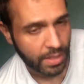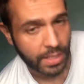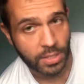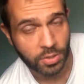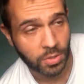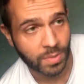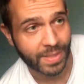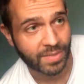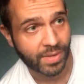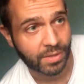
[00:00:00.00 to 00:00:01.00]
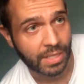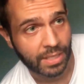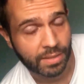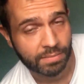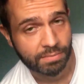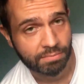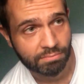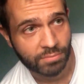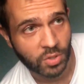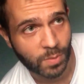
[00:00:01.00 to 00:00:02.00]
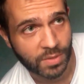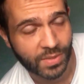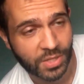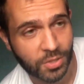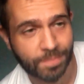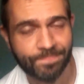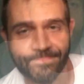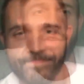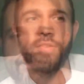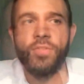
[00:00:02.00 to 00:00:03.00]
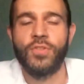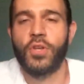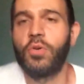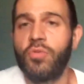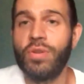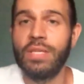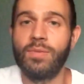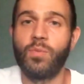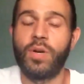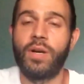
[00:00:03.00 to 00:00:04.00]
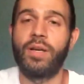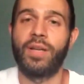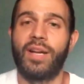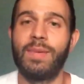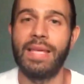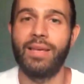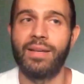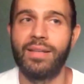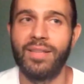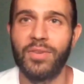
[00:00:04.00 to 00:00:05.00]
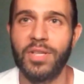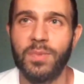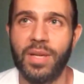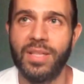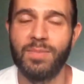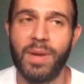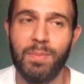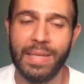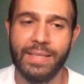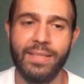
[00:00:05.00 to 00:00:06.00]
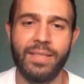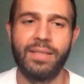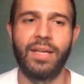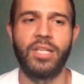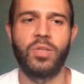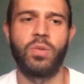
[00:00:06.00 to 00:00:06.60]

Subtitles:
it's not too expensive out here. not too much of an issue. So the reason why I'm here in the first place, my blister, I just